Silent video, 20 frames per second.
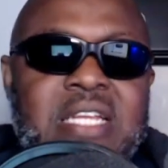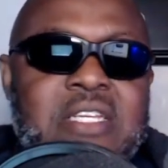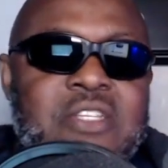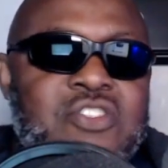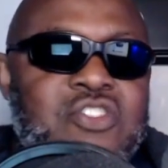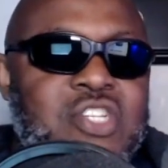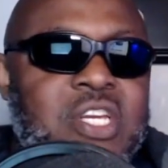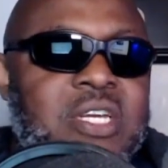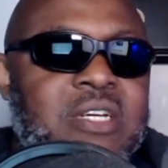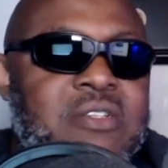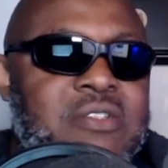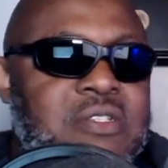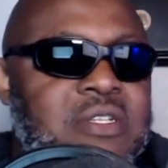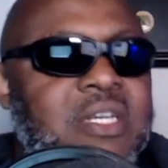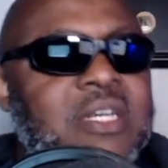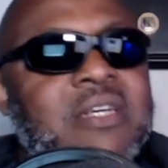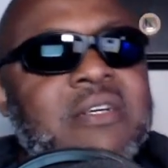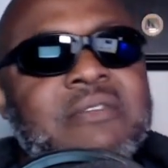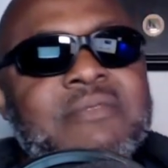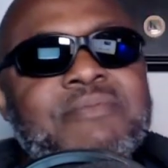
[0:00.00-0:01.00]
his jail
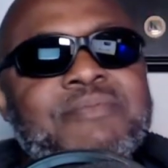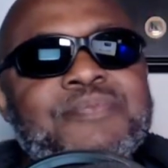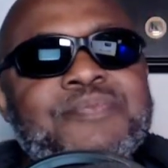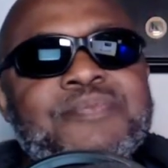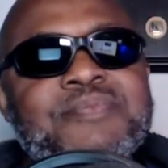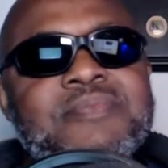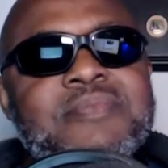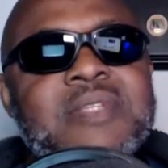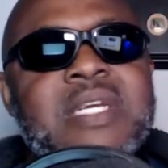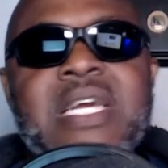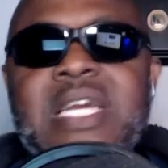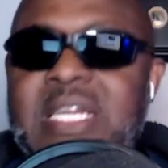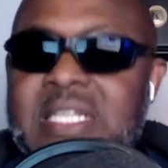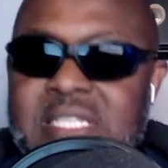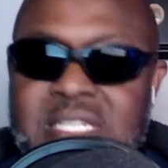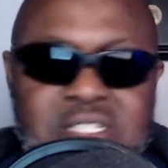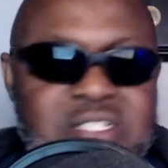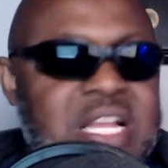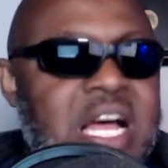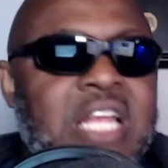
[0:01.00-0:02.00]
cell. He
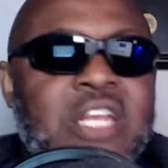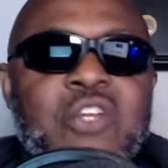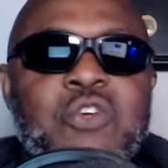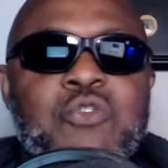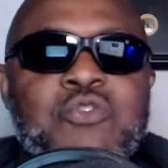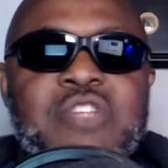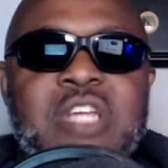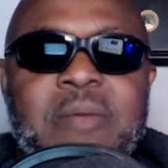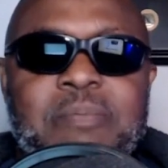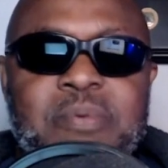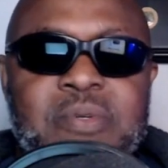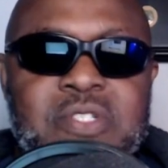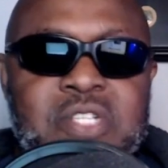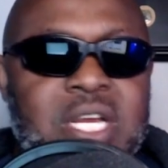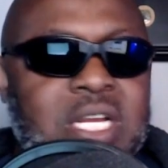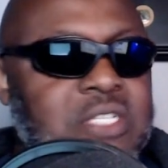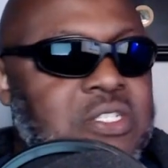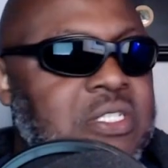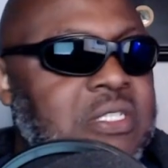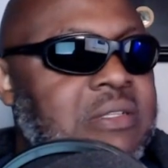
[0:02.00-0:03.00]
does not lose that
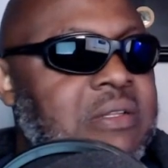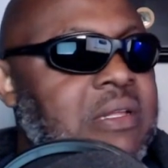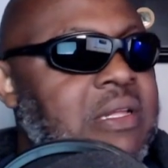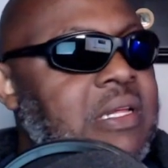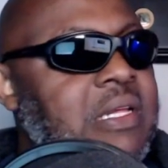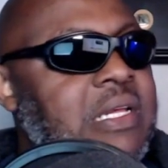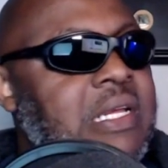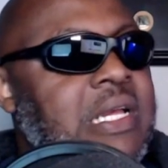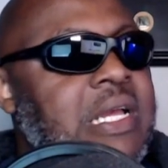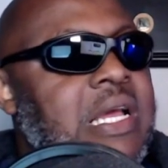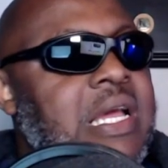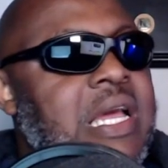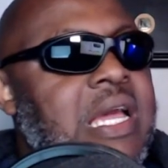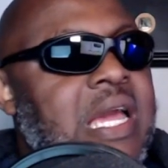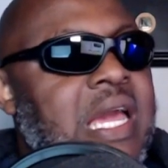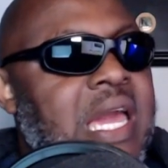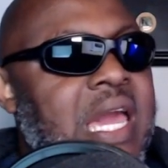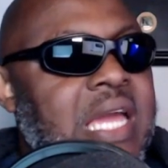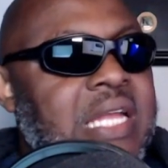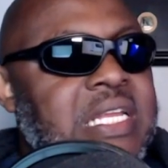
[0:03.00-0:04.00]
protection.
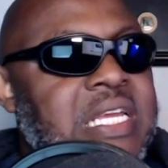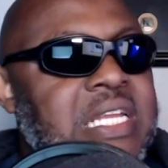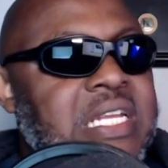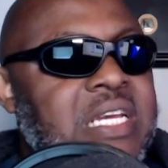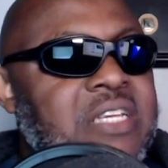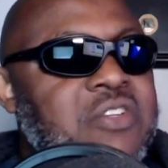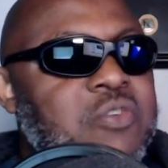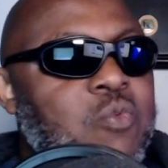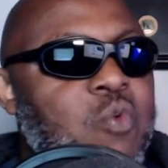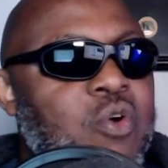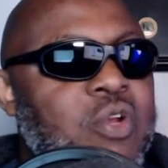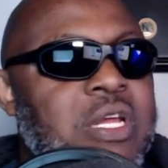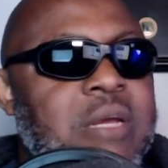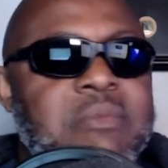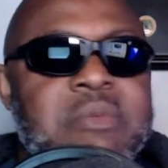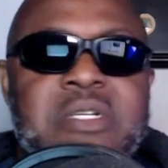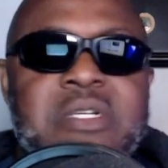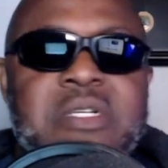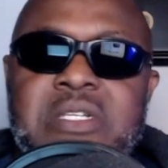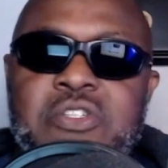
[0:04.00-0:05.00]
And he doesn't want
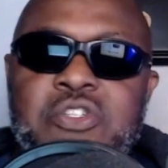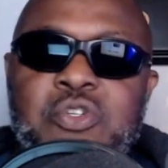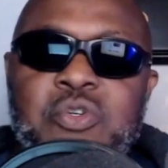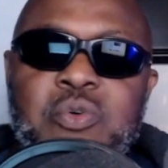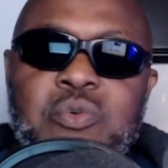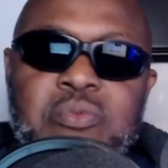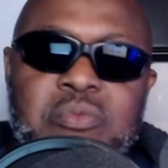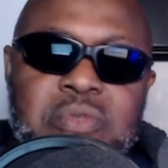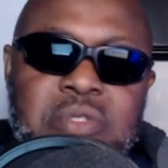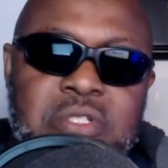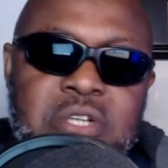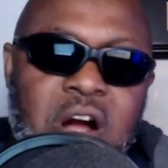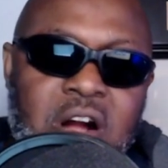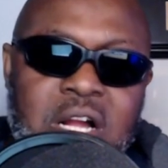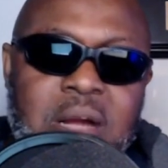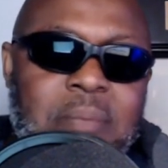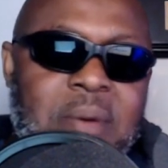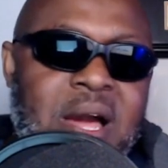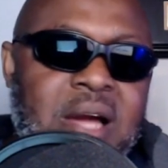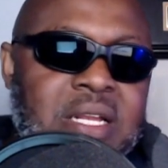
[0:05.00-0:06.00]
him to
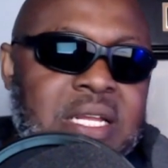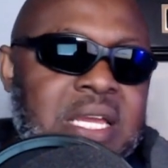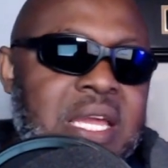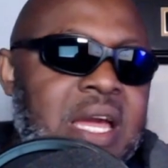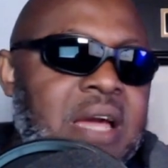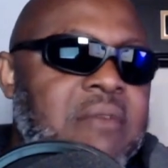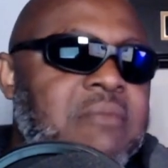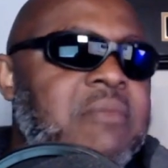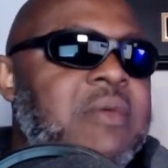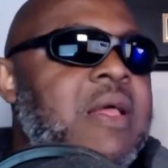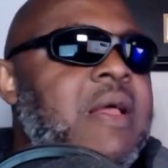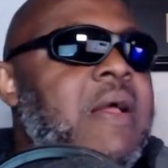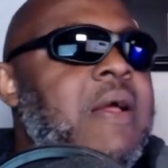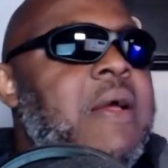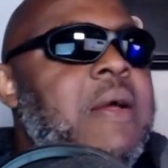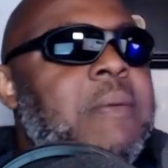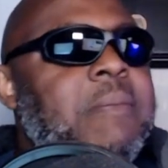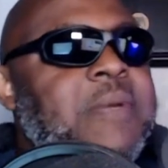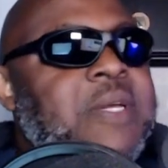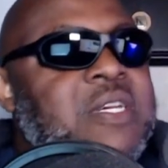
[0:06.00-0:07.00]
talk about him
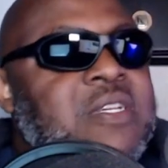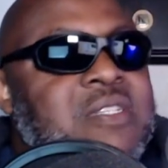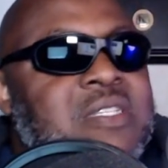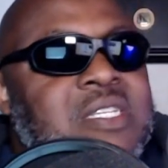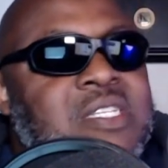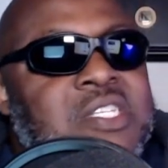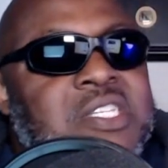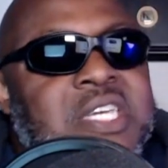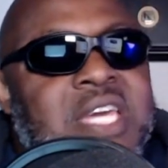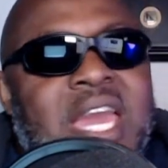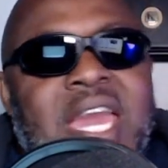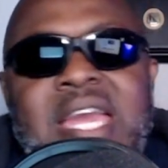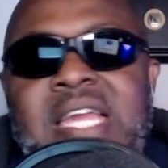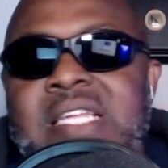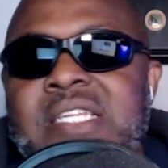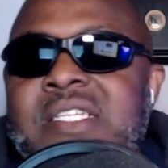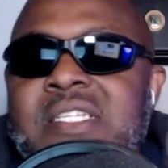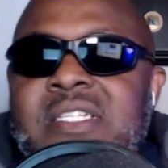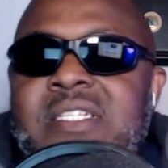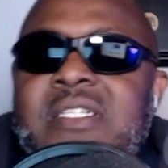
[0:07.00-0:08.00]
because his
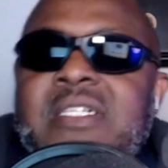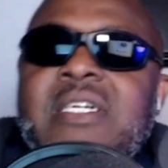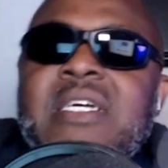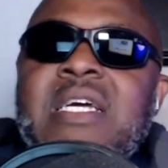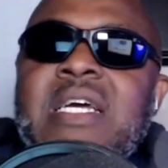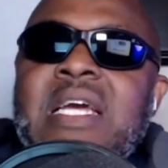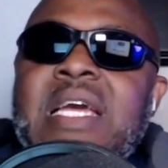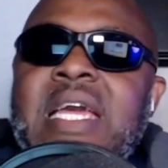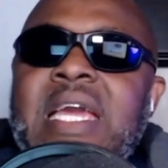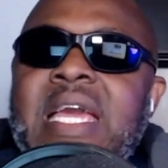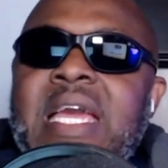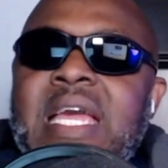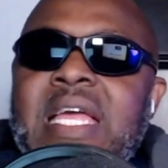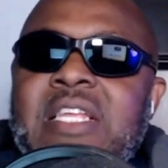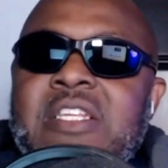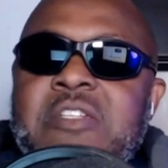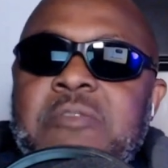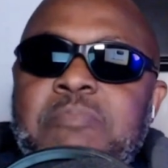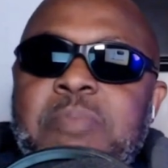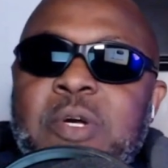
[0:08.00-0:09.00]
case
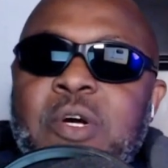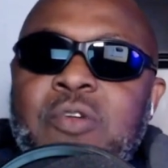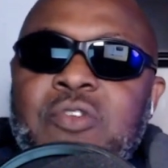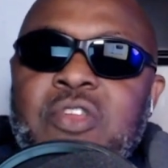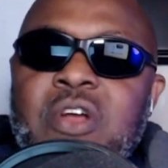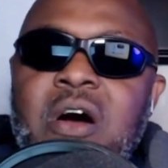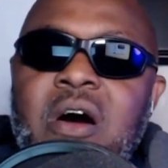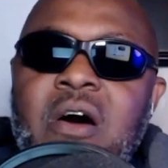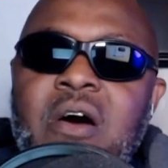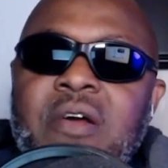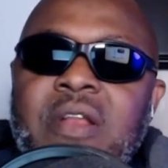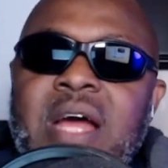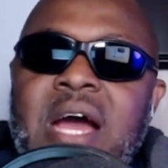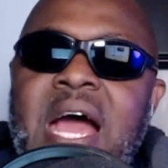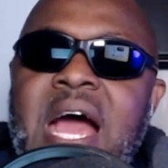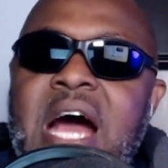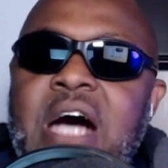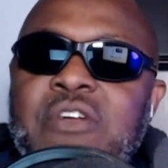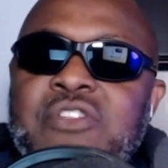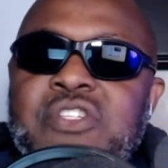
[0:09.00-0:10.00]
is built on a
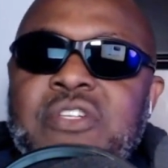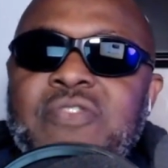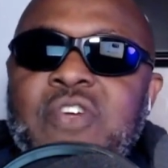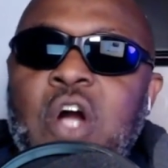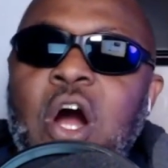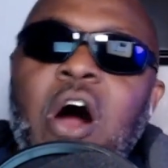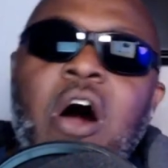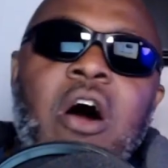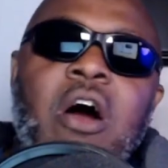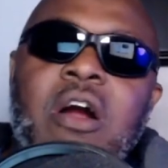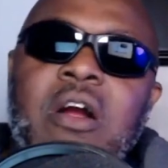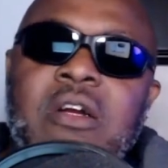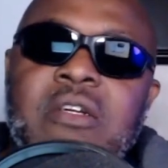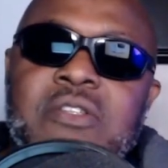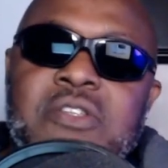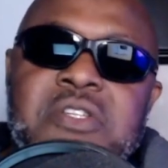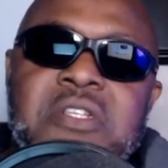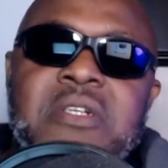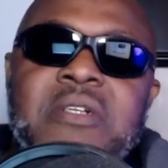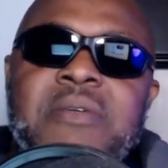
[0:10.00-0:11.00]
house of
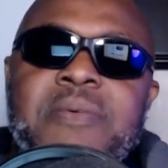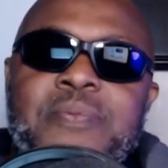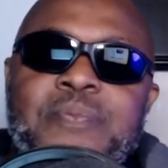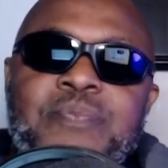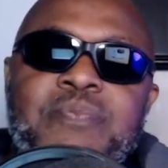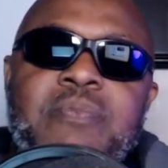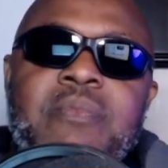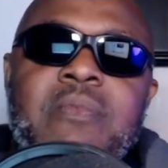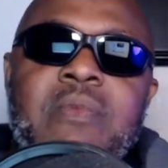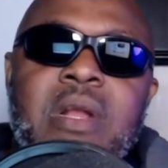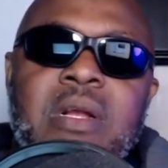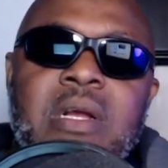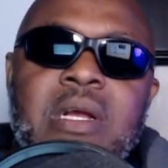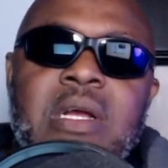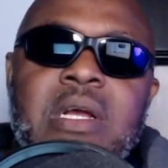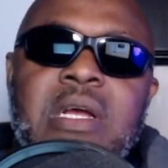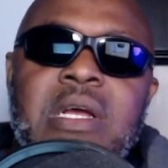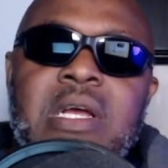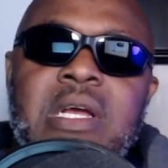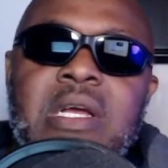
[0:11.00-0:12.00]
cards.
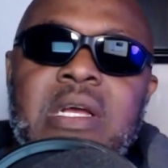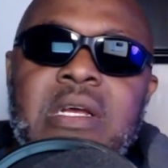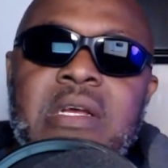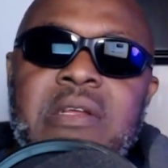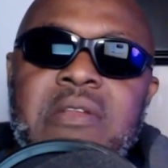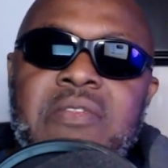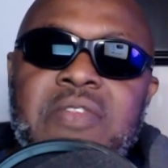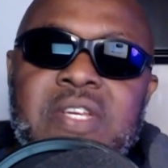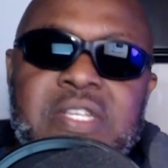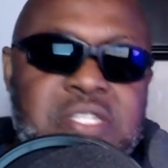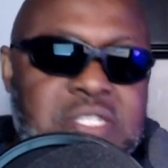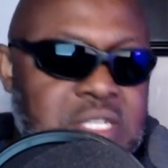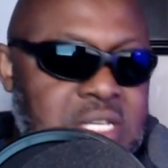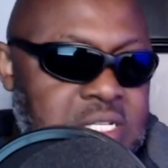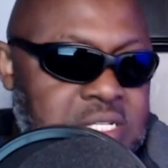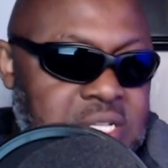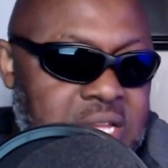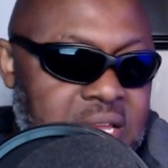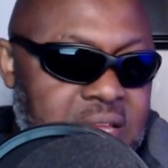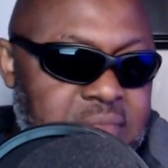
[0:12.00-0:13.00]
This
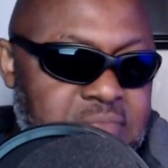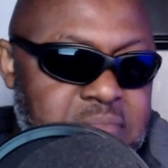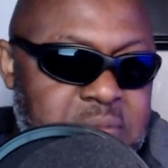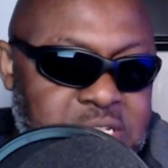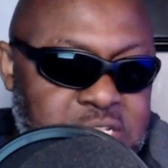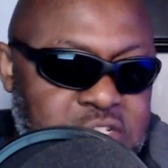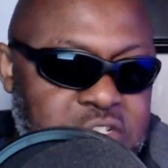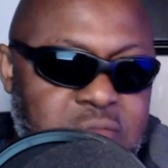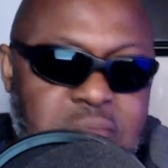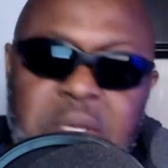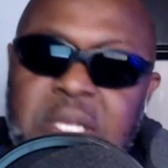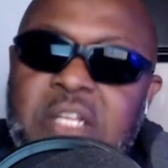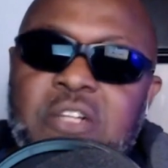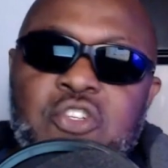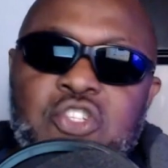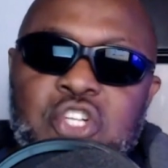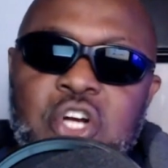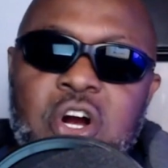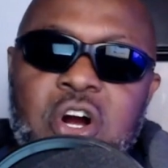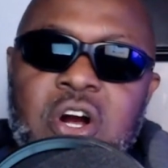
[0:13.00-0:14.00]
is a
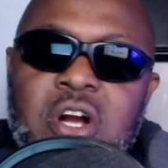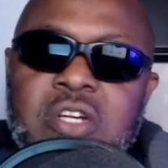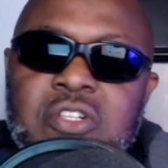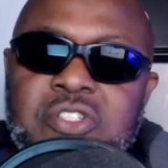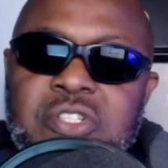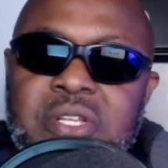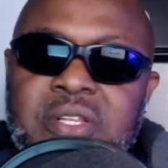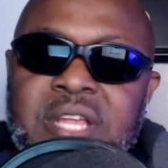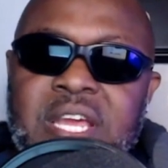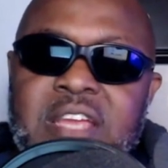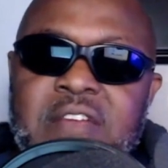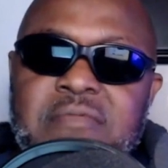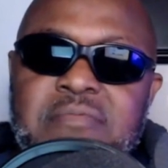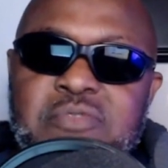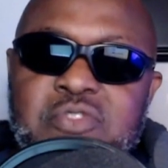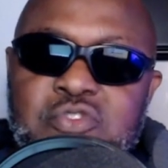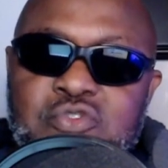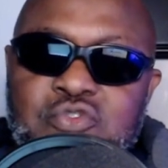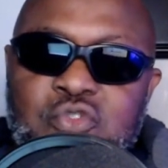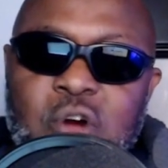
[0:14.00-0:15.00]
misdemeanor charge that they've
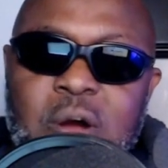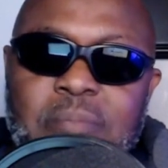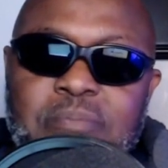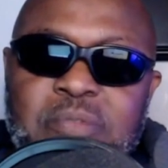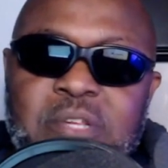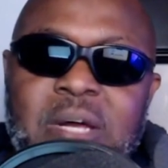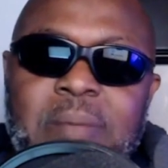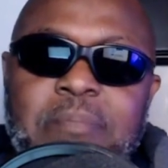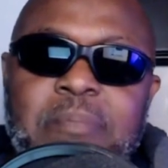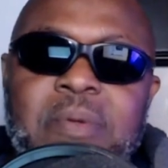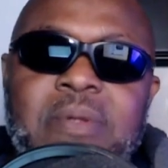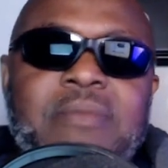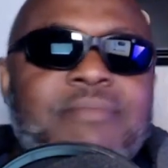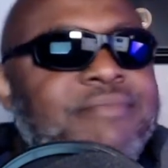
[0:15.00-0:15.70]
trumped up,